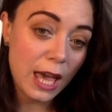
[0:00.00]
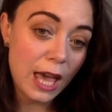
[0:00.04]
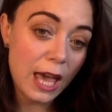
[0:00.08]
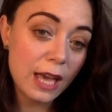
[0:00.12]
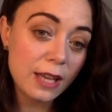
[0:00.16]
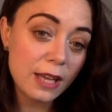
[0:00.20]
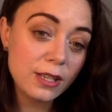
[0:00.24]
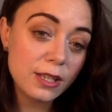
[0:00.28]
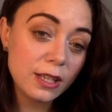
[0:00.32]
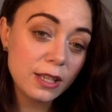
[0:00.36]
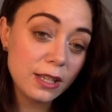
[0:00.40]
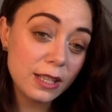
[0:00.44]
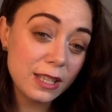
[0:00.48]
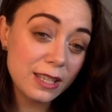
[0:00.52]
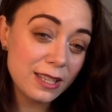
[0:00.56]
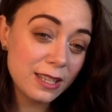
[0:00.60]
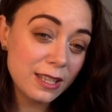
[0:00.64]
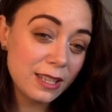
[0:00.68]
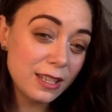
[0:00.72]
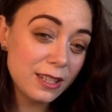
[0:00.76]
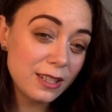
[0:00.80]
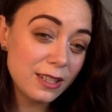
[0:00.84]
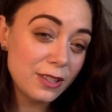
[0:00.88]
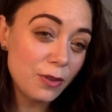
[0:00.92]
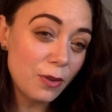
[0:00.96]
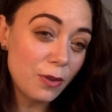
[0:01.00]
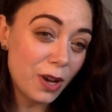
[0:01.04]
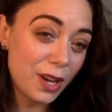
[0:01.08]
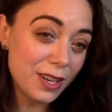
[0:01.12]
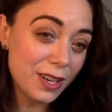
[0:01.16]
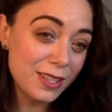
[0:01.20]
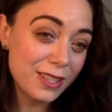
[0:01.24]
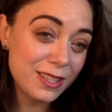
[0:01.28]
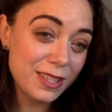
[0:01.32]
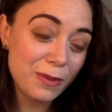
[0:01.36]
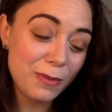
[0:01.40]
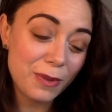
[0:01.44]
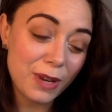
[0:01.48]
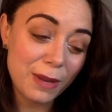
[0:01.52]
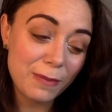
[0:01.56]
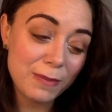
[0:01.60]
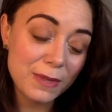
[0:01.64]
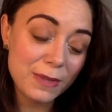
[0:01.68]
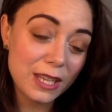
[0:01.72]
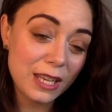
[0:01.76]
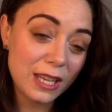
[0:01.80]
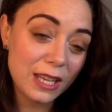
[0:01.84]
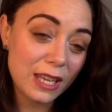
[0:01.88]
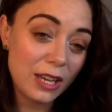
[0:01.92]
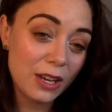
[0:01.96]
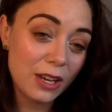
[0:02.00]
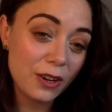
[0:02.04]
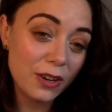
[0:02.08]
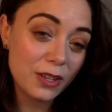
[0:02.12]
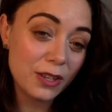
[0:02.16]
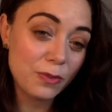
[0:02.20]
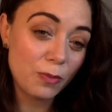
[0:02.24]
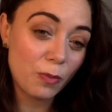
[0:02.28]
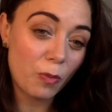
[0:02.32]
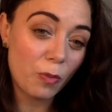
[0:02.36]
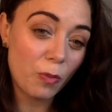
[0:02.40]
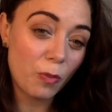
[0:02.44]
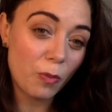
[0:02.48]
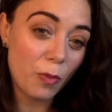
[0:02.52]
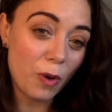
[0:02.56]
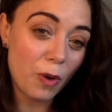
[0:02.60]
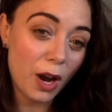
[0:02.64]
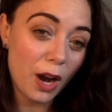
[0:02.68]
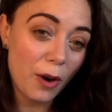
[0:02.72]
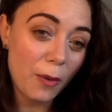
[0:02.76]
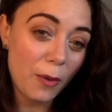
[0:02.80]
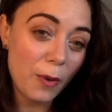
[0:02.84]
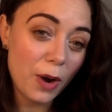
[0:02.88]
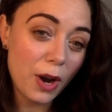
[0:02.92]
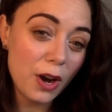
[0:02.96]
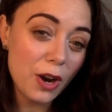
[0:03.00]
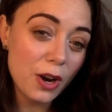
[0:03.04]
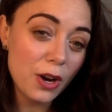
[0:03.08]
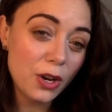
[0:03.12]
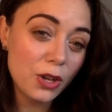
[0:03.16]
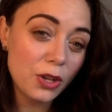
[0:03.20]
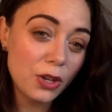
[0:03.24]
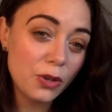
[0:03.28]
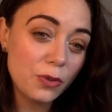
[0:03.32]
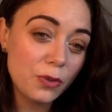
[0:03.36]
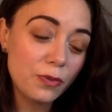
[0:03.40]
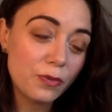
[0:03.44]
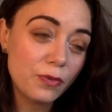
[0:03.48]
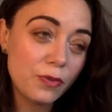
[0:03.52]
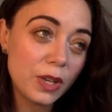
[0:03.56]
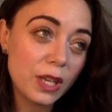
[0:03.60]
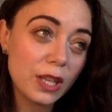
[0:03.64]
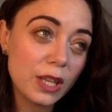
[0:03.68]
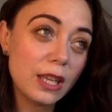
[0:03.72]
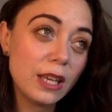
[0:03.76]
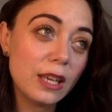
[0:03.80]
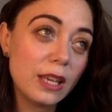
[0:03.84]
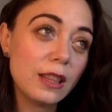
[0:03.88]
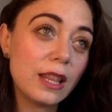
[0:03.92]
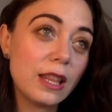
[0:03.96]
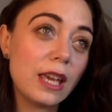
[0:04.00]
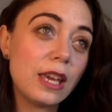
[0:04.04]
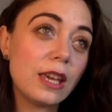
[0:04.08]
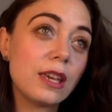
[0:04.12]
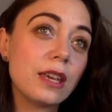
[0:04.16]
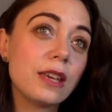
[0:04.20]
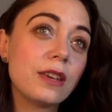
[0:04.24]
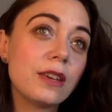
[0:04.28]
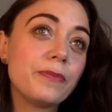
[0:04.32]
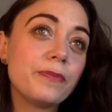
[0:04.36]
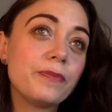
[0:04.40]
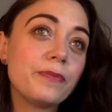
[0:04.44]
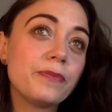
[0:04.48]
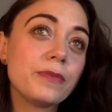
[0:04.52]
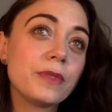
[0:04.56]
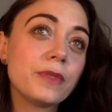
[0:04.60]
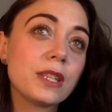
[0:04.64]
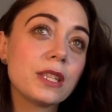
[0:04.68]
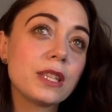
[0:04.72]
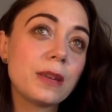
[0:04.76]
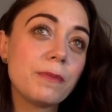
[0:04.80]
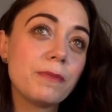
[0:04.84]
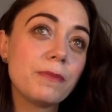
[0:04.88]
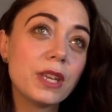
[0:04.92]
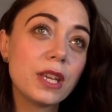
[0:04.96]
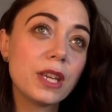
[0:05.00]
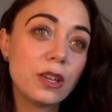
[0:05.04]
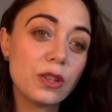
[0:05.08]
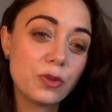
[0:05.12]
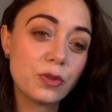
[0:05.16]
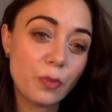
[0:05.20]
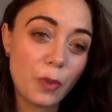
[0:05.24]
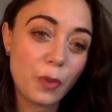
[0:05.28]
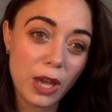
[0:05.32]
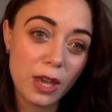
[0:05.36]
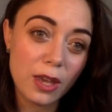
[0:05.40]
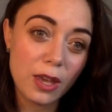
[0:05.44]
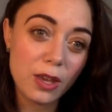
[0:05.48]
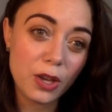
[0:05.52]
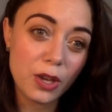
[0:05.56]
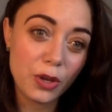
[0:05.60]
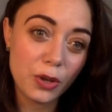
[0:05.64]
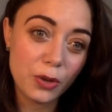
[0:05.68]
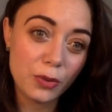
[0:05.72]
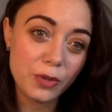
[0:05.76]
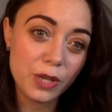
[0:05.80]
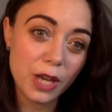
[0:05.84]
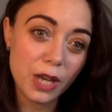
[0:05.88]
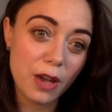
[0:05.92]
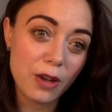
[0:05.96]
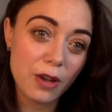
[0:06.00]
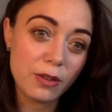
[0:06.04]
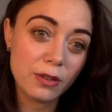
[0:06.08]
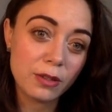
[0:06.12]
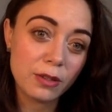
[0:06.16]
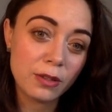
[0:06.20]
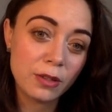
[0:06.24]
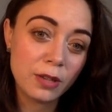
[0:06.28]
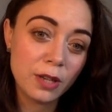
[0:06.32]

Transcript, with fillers: And to listen into, honestly, what I'm seeing here is where, where are you feeling like something is weighing you down?